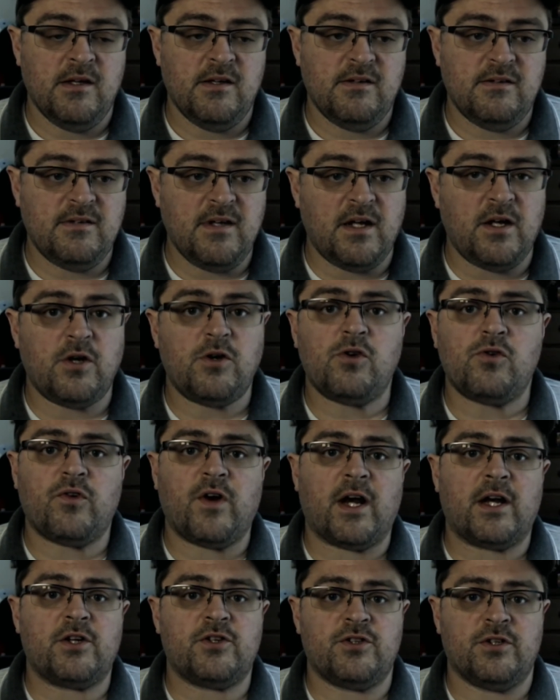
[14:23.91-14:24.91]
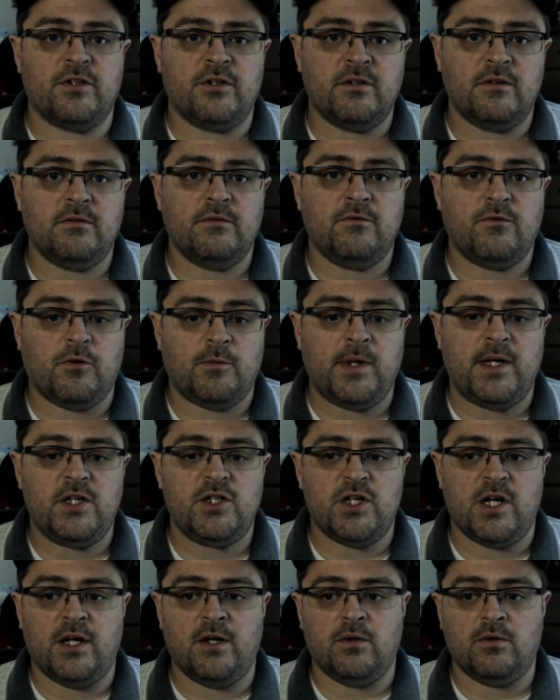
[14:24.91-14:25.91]
set a direction for my
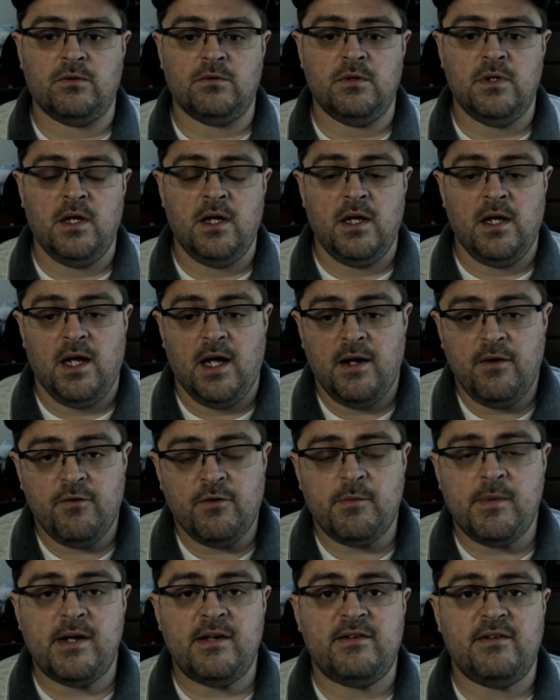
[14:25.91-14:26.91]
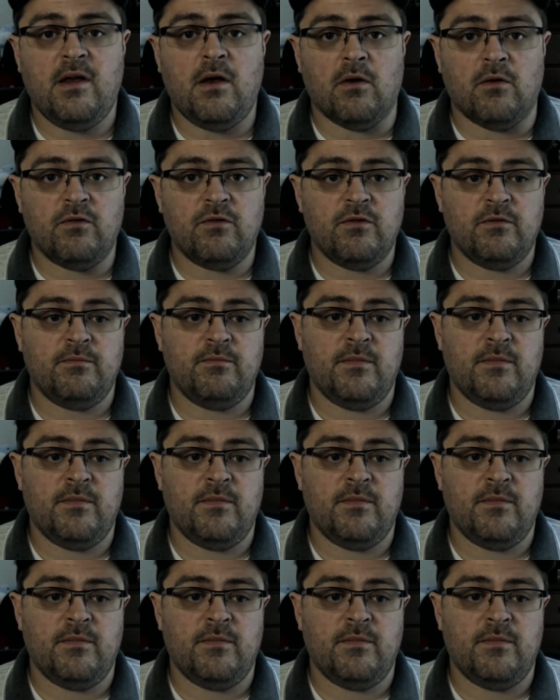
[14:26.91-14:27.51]
channel and for myself.